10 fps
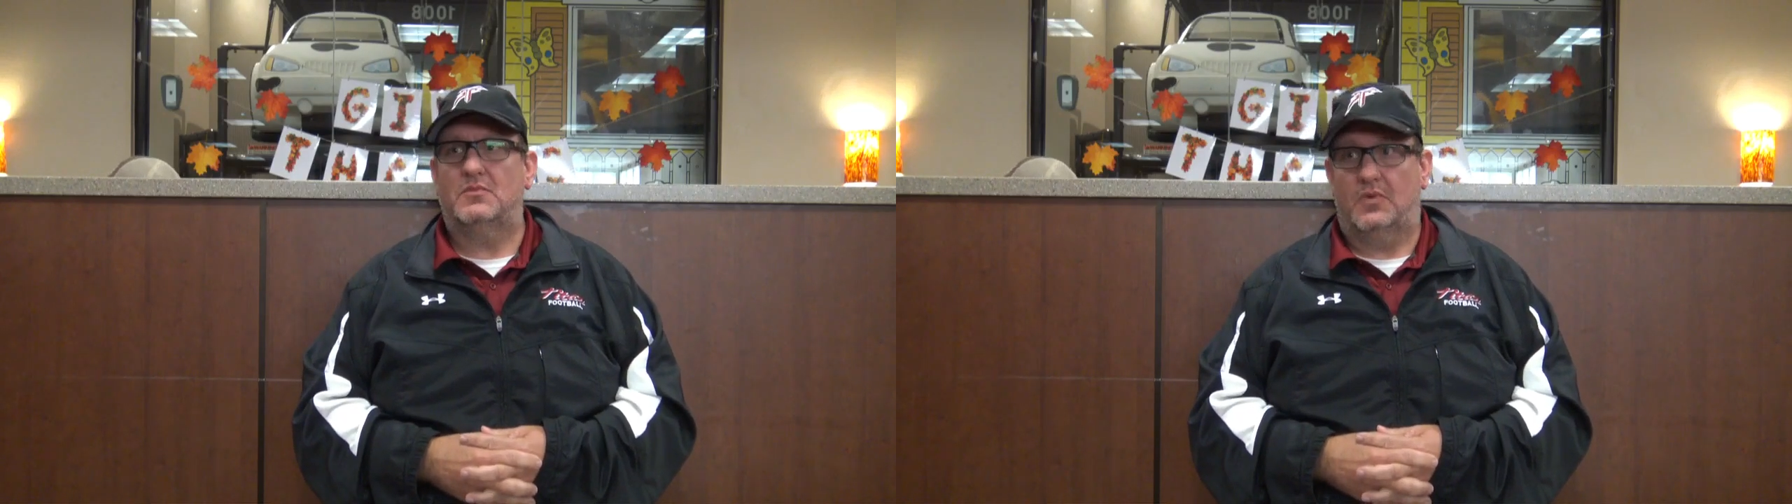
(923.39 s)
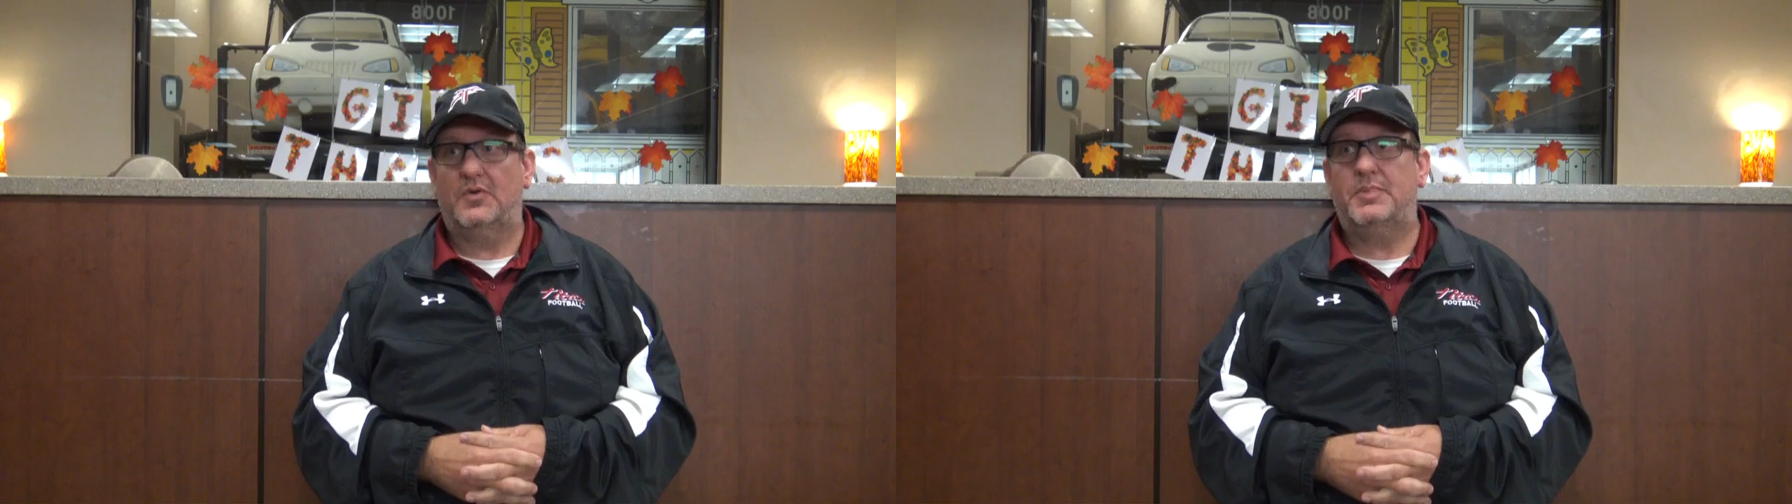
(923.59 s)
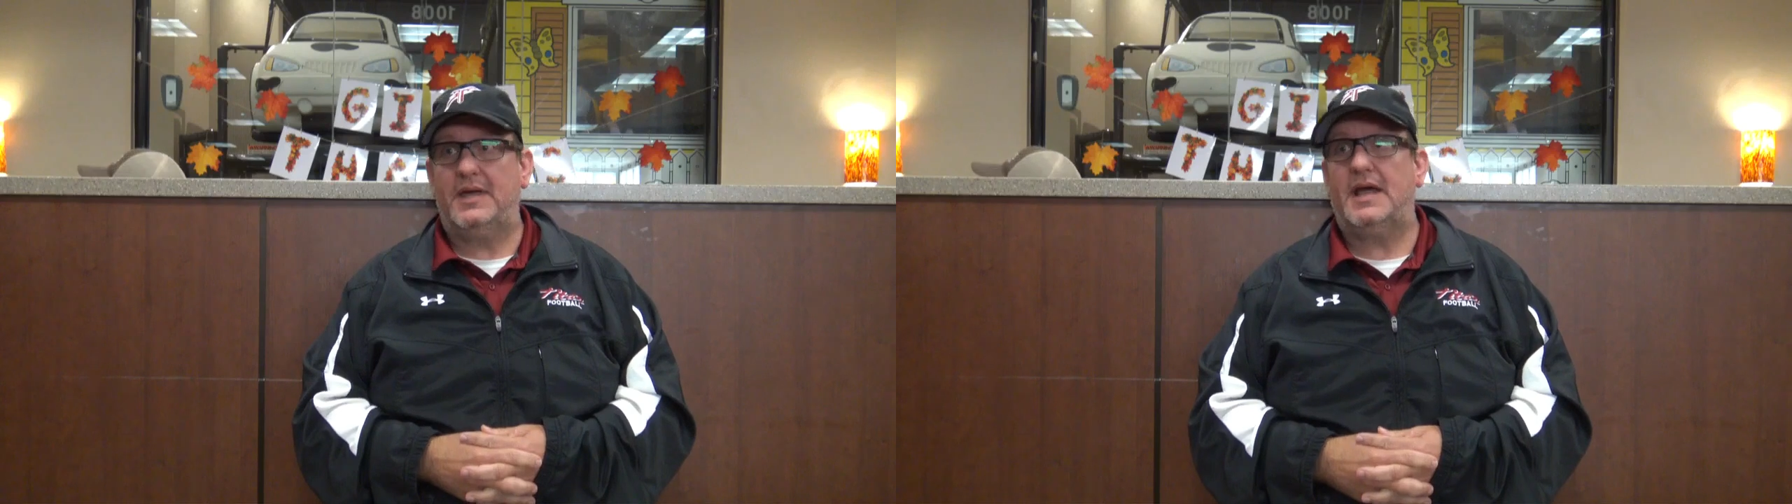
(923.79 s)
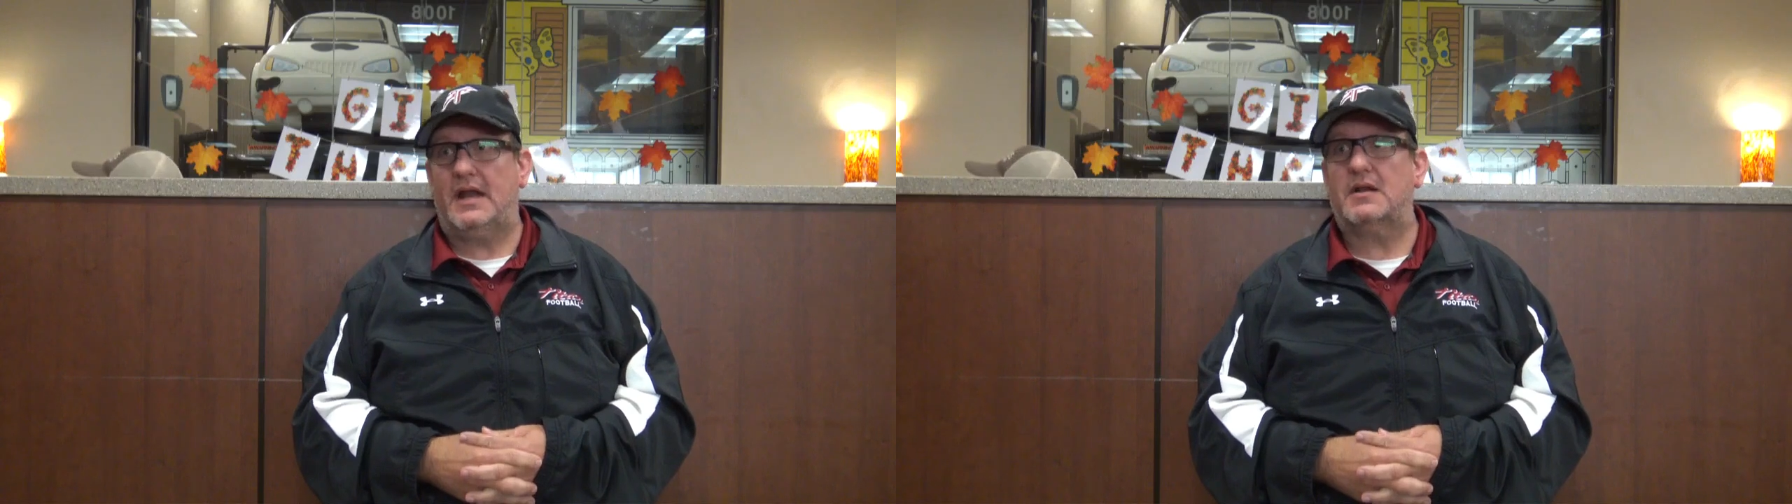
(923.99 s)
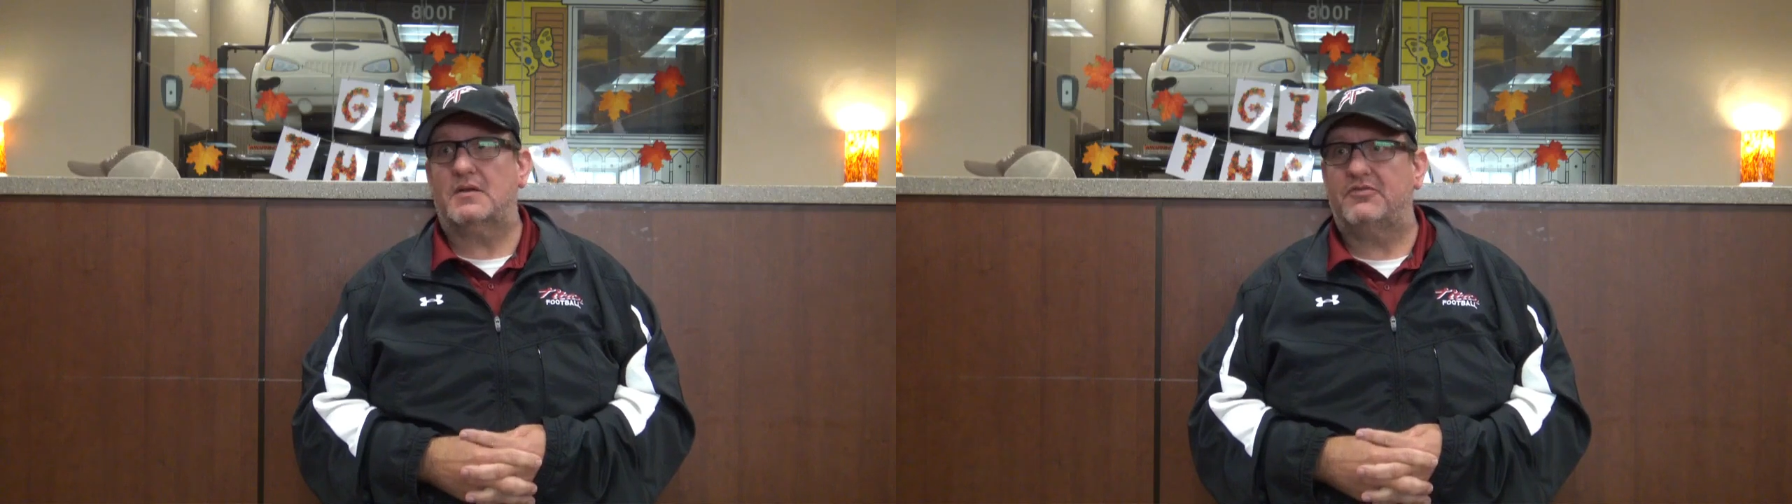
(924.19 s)
will be at
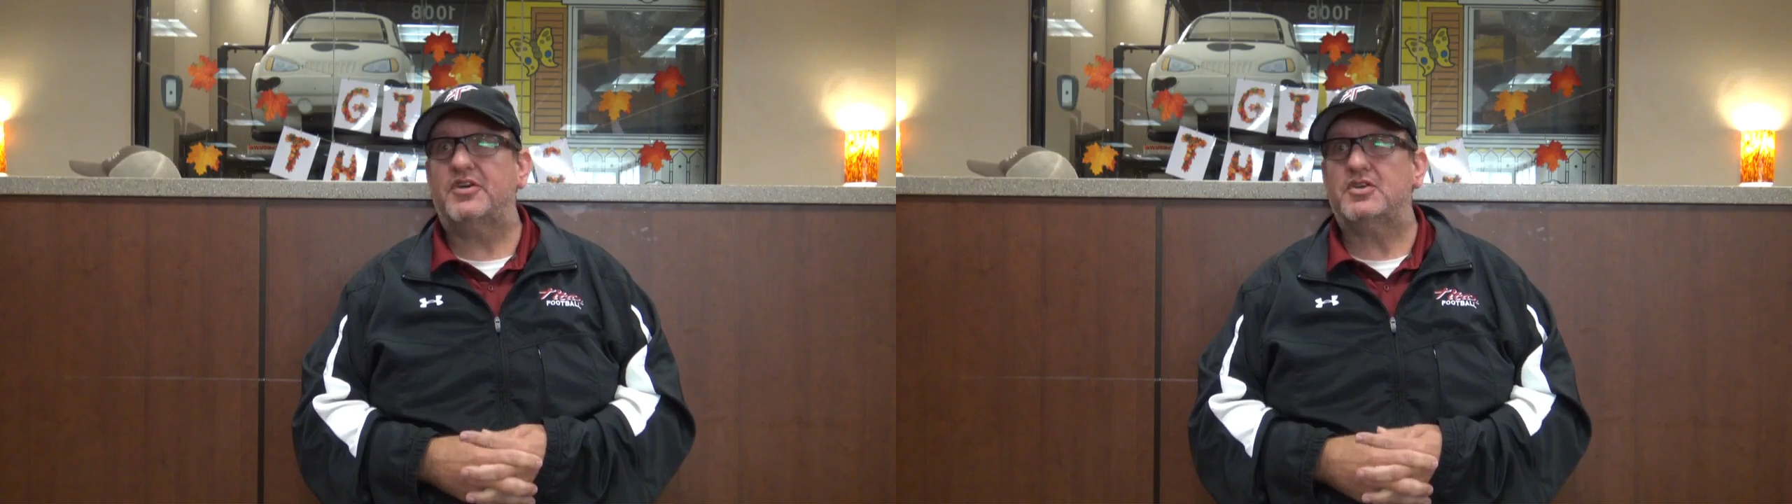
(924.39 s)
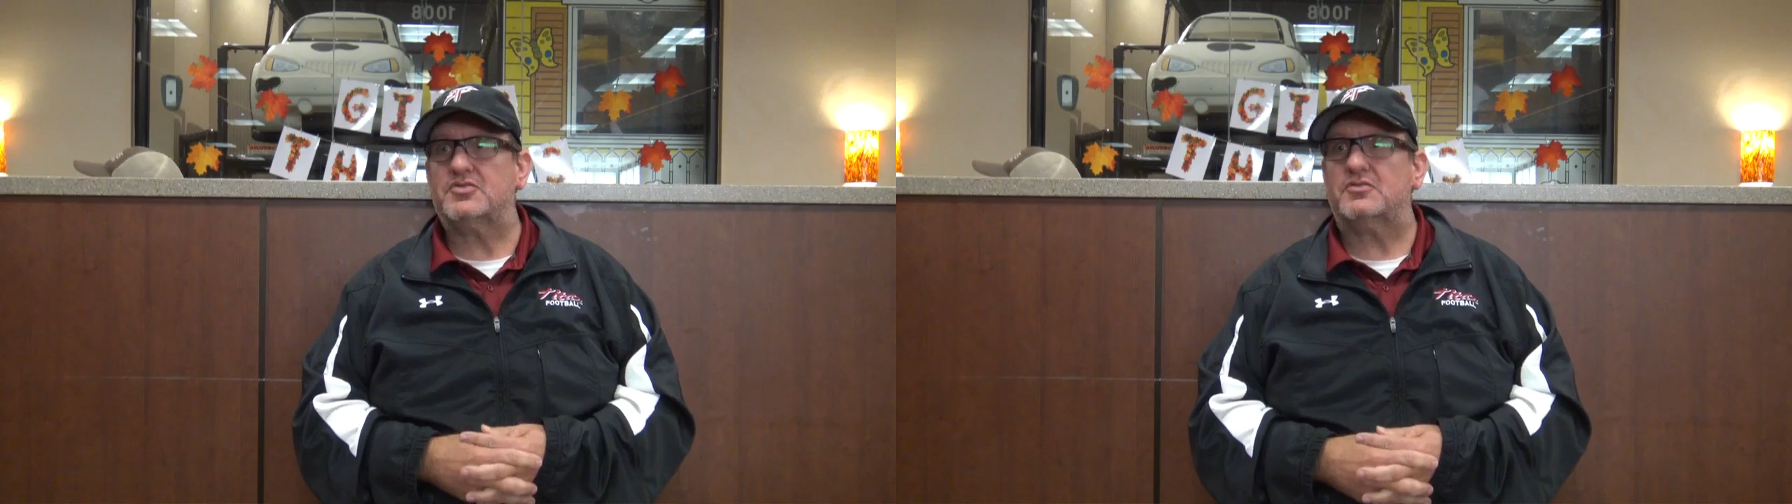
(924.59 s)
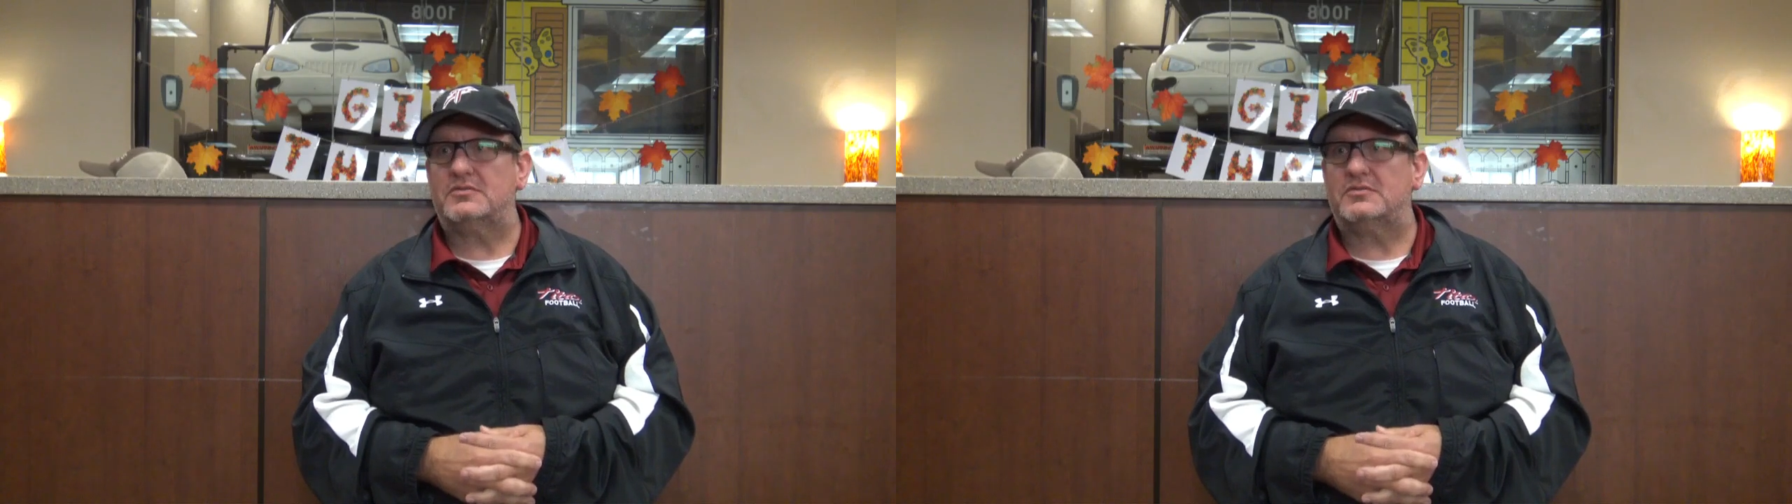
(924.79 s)
an official.